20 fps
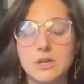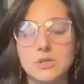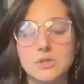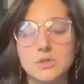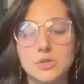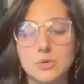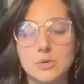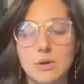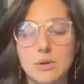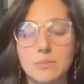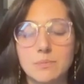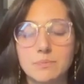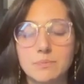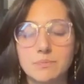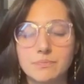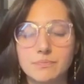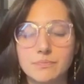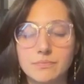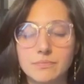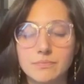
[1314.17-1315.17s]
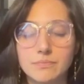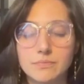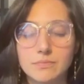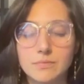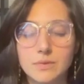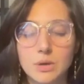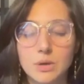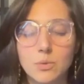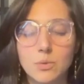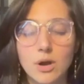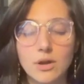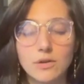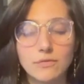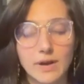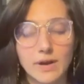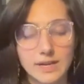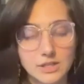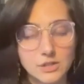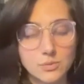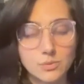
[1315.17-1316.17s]
So what
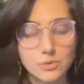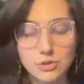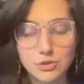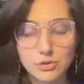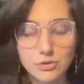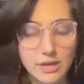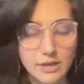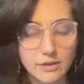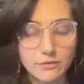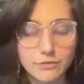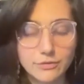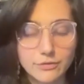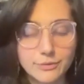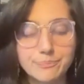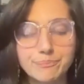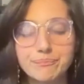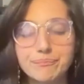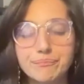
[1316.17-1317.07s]
advice would you give?